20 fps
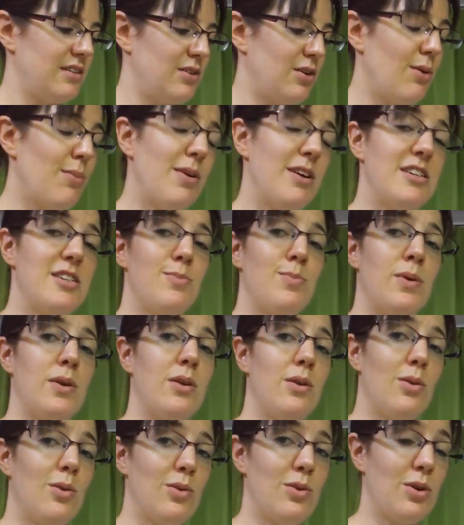Or I might just put
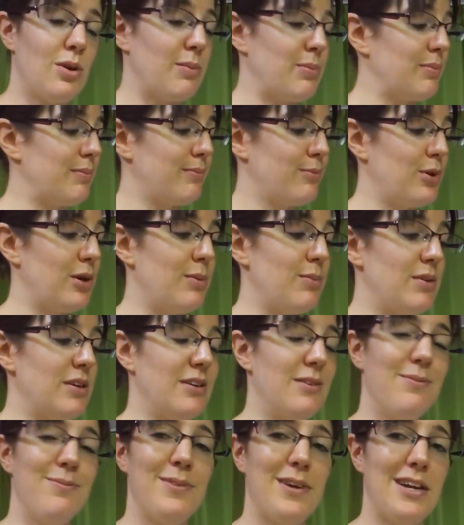it on top when I'm
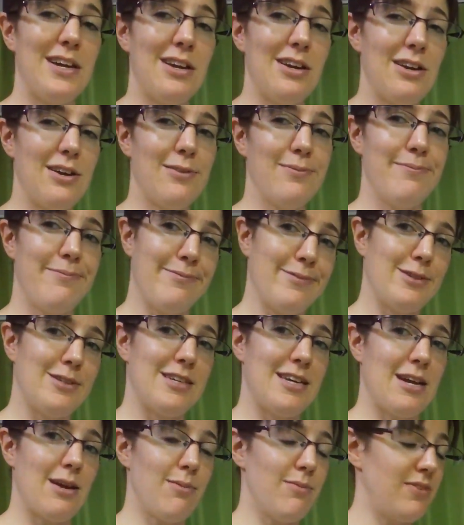done. I don't know. We'll
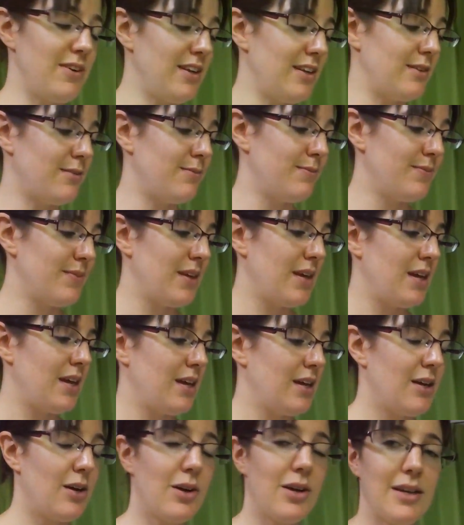see how I'm feeling.
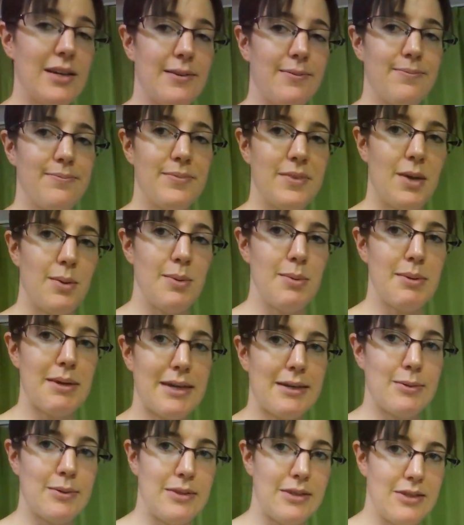Okay, I'll be
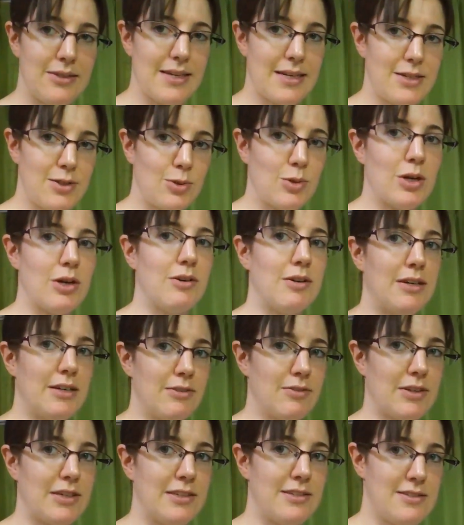back when there's actual curry
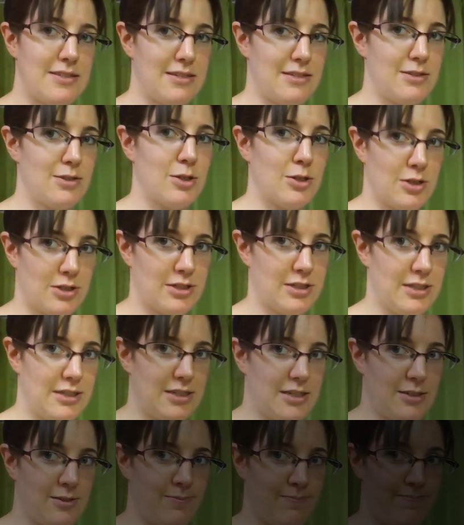and rice that's cooked and done.